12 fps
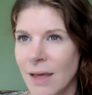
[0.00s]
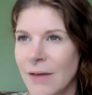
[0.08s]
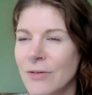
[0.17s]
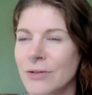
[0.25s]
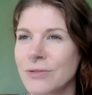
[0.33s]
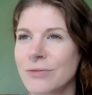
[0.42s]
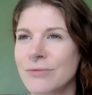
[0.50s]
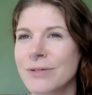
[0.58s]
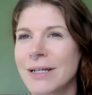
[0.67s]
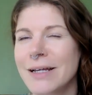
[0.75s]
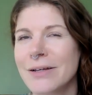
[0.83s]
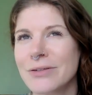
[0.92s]
it feels
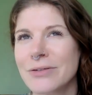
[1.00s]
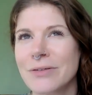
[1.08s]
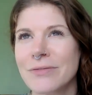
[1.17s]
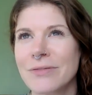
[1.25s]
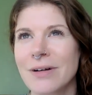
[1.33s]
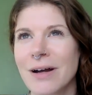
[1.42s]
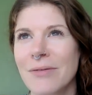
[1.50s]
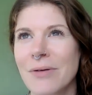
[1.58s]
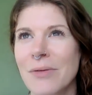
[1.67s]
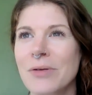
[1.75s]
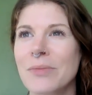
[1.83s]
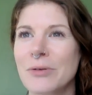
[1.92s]
really sort of, I
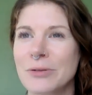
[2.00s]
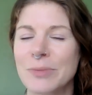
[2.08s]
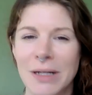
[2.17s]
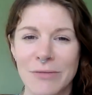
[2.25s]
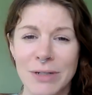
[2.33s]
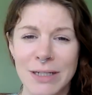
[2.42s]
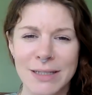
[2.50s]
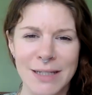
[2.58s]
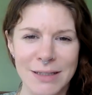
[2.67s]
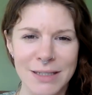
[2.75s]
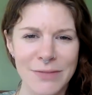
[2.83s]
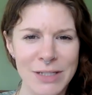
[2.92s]
want to more be like really
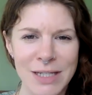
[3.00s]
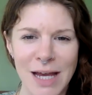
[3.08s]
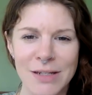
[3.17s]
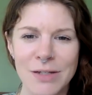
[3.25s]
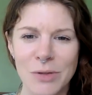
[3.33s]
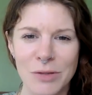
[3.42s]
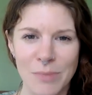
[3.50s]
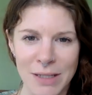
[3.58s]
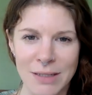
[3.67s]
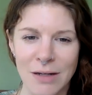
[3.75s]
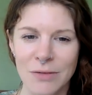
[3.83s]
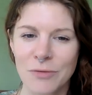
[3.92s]
sensitive and tender with
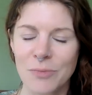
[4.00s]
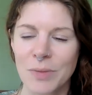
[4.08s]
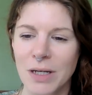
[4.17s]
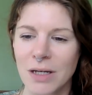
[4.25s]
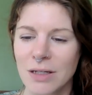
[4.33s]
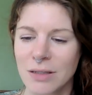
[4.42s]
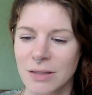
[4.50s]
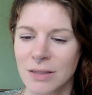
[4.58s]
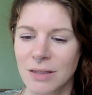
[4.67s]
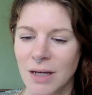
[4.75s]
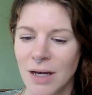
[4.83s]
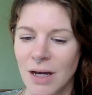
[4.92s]
myself,
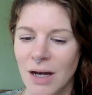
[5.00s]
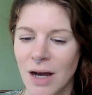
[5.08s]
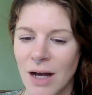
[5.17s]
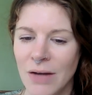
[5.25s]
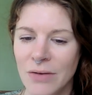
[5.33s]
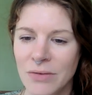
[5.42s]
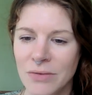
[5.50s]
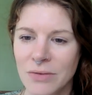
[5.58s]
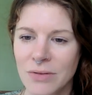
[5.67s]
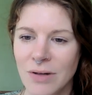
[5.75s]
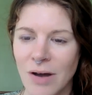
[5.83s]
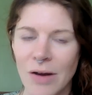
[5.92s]
because I don't
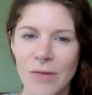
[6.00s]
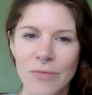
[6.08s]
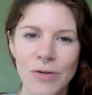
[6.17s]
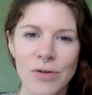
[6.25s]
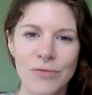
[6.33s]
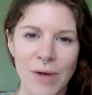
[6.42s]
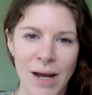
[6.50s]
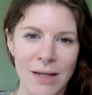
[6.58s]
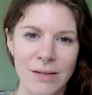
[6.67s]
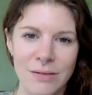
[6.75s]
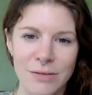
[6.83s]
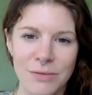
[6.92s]

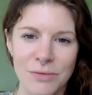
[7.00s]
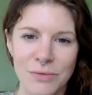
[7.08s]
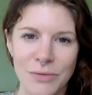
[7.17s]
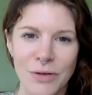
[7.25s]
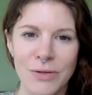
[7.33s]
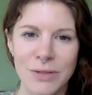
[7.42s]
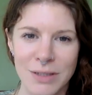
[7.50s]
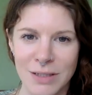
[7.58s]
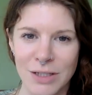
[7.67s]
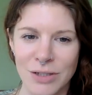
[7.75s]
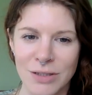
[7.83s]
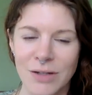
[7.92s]
regret those
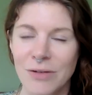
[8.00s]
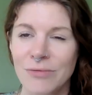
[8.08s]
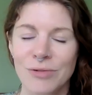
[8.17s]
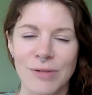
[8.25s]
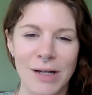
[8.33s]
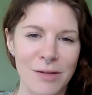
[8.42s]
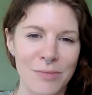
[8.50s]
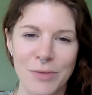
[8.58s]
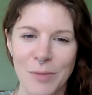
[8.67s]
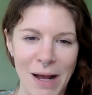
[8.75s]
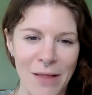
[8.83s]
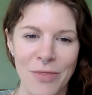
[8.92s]
decisions. I don't regret
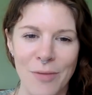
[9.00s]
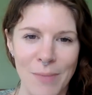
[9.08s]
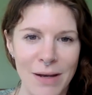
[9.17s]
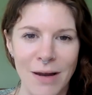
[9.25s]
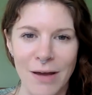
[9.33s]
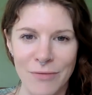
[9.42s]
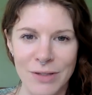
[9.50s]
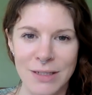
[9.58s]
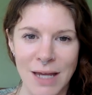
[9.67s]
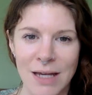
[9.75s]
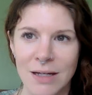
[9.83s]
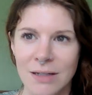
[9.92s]
the path that my life has
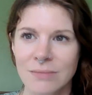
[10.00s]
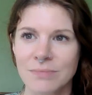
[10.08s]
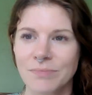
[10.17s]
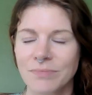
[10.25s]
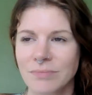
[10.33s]
taken.